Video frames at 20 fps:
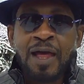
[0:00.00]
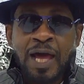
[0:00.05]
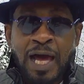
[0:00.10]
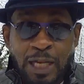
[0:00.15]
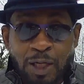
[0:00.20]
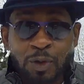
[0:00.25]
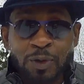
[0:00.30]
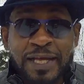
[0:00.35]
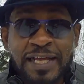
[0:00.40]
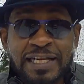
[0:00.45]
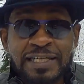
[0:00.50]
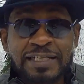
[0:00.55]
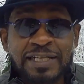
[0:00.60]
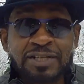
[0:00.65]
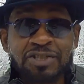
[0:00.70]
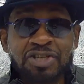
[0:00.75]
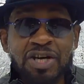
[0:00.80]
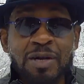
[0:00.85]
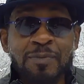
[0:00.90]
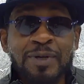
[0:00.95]
Hello, ladies
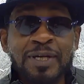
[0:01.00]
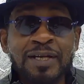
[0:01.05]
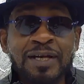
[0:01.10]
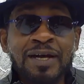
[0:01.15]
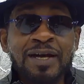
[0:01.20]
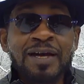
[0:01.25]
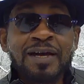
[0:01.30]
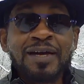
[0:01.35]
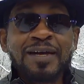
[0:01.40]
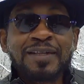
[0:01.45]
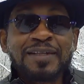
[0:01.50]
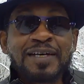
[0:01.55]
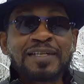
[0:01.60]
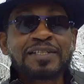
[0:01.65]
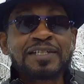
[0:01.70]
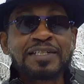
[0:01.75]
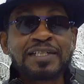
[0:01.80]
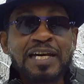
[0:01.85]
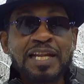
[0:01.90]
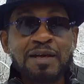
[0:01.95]
and gentlemen.
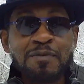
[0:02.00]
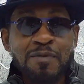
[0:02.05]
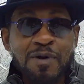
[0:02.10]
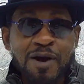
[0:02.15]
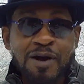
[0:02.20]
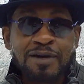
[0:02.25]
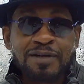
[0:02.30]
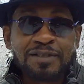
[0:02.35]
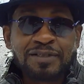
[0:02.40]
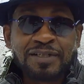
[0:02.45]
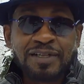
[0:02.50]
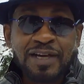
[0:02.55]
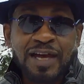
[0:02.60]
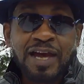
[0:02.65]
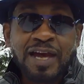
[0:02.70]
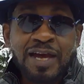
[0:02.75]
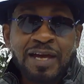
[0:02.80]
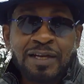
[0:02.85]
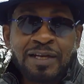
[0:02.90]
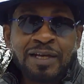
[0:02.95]
This is Eddie Marcus
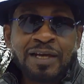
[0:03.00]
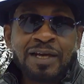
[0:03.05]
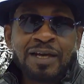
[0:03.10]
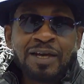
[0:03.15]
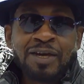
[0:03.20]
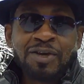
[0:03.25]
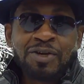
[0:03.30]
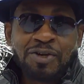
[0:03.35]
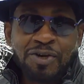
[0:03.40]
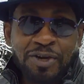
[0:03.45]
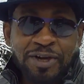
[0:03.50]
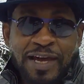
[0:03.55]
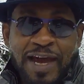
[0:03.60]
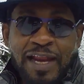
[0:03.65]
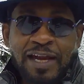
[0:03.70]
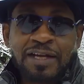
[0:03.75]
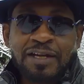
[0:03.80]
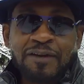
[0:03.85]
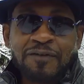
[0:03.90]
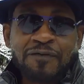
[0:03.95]
again, your
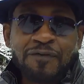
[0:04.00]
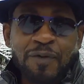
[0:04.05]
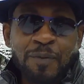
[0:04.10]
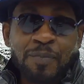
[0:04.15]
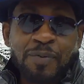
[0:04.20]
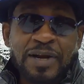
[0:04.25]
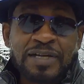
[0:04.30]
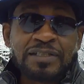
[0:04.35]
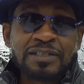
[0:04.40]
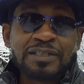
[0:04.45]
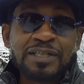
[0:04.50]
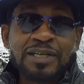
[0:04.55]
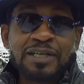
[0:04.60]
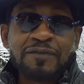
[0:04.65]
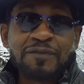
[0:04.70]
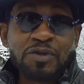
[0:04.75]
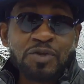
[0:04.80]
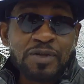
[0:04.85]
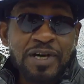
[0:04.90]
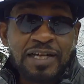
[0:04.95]
candidate for President
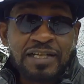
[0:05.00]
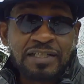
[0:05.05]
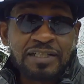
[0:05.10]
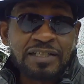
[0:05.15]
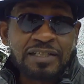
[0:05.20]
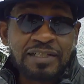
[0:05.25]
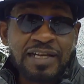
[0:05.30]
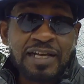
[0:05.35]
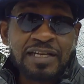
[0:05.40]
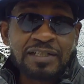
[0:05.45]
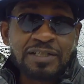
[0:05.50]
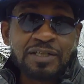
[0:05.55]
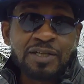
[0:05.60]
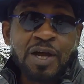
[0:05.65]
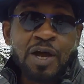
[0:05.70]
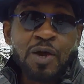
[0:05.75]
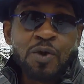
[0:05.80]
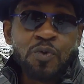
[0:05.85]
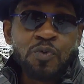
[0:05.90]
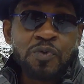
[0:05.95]
of the United States,
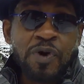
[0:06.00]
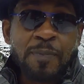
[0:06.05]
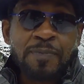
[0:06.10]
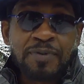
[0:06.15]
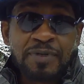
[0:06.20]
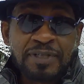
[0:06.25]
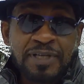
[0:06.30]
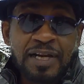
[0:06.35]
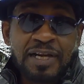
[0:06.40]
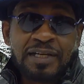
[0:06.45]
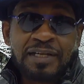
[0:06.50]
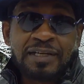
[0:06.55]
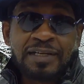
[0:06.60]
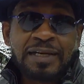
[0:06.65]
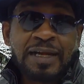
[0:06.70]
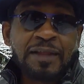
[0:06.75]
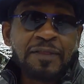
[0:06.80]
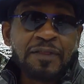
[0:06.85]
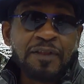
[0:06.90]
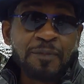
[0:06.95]
representing
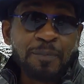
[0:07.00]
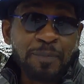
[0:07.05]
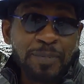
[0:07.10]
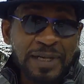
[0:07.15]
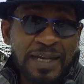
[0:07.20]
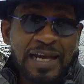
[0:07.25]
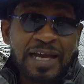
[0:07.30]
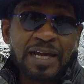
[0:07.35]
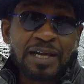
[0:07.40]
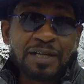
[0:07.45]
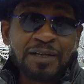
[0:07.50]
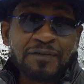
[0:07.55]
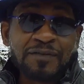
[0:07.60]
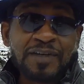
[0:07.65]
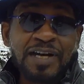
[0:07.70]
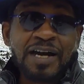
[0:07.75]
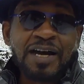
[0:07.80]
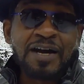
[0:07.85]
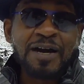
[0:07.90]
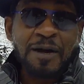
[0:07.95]
the plan of
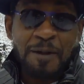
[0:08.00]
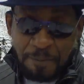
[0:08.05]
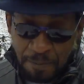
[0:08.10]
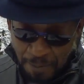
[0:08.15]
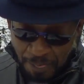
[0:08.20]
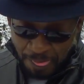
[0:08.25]
God.